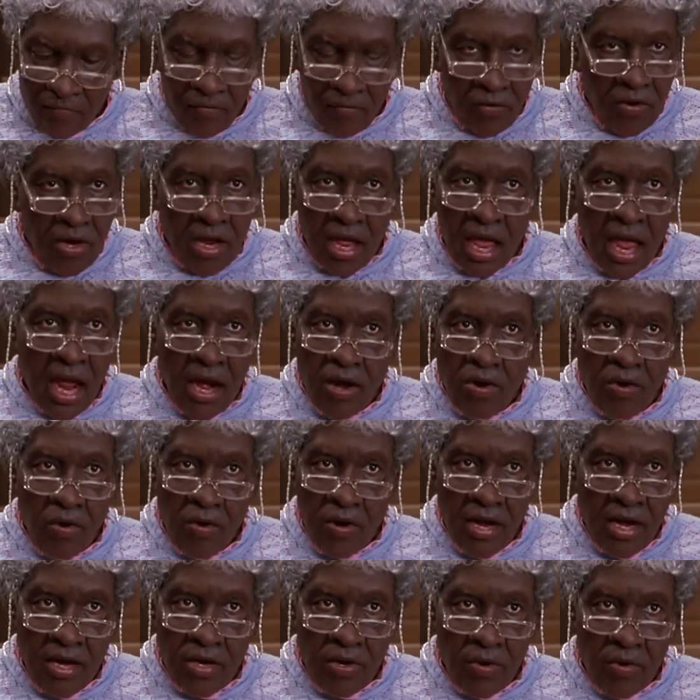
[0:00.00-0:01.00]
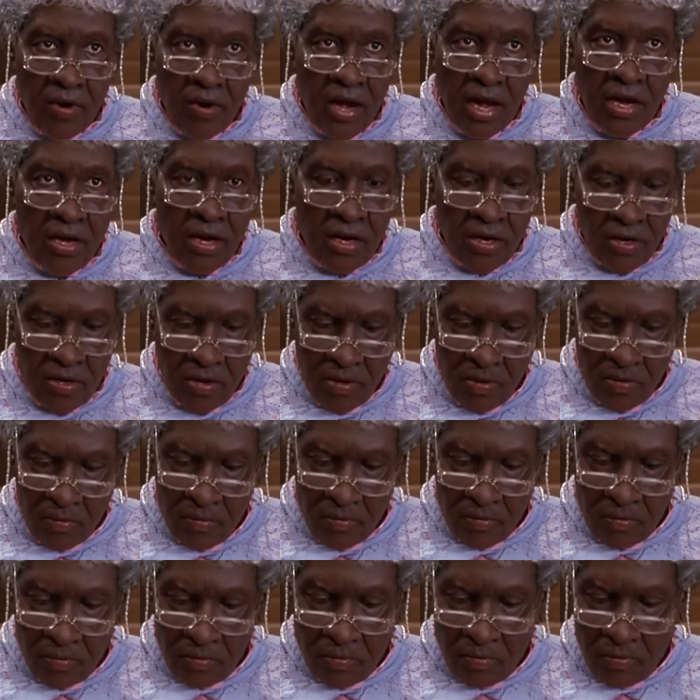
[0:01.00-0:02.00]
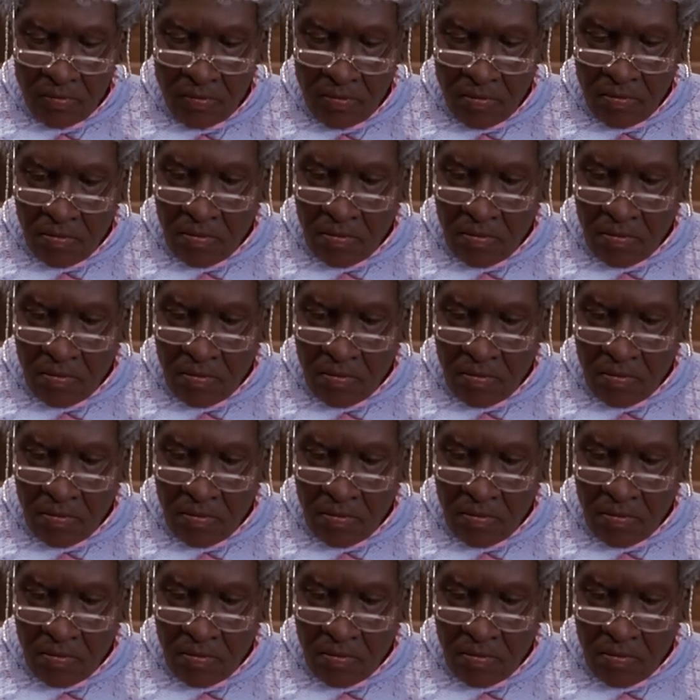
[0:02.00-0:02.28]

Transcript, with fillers: fool you. I ain't no easy way. You know what your